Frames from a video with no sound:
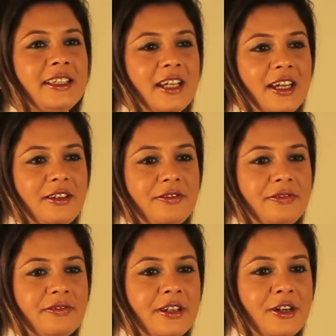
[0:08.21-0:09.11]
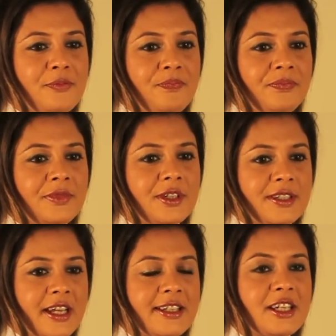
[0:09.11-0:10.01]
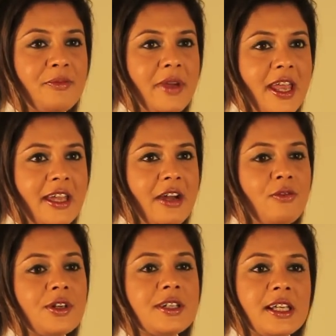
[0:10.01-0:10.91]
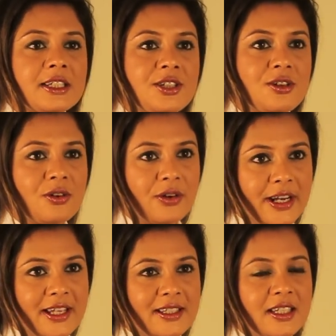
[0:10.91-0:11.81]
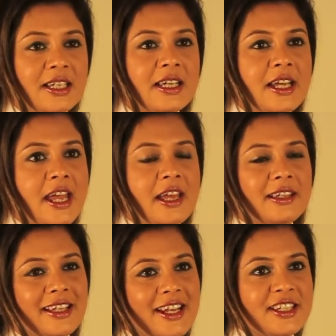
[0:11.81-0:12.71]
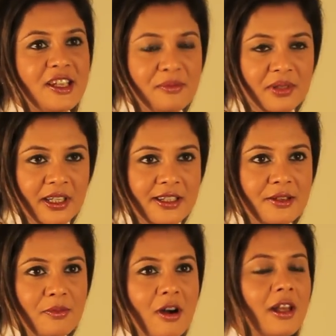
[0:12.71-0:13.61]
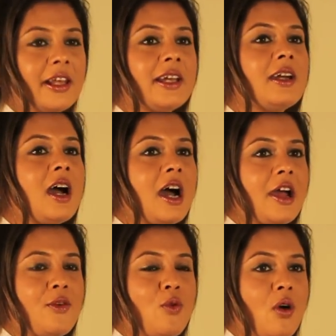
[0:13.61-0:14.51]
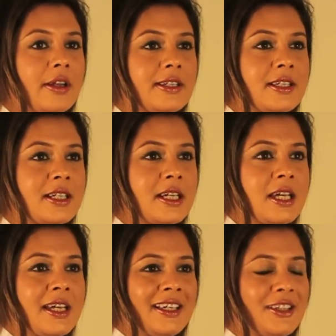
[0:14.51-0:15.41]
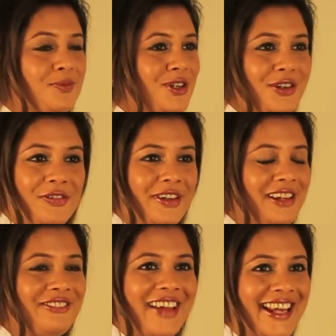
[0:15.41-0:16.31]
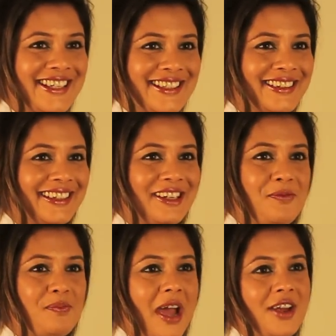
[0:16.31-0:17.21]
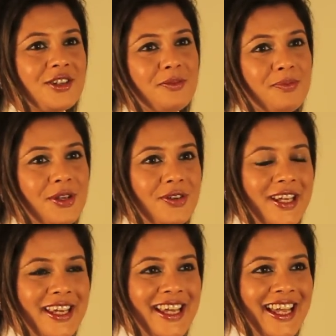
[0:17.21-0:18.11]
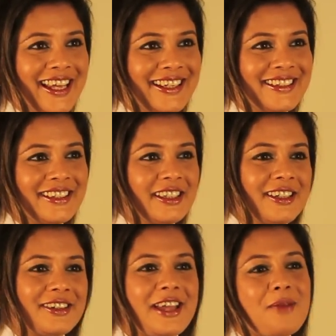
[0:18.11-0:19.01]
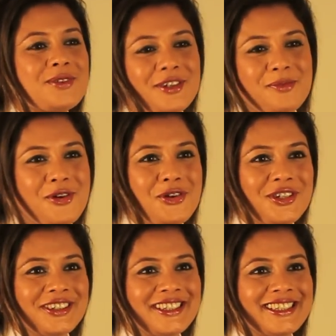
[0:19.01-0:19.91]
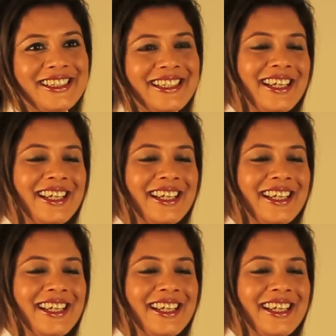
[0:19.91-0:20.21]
kind of designs I make, I want to tell stories that are simple and symbolic. I want them to reveal fantasy, passion, beauty, and capture emotions.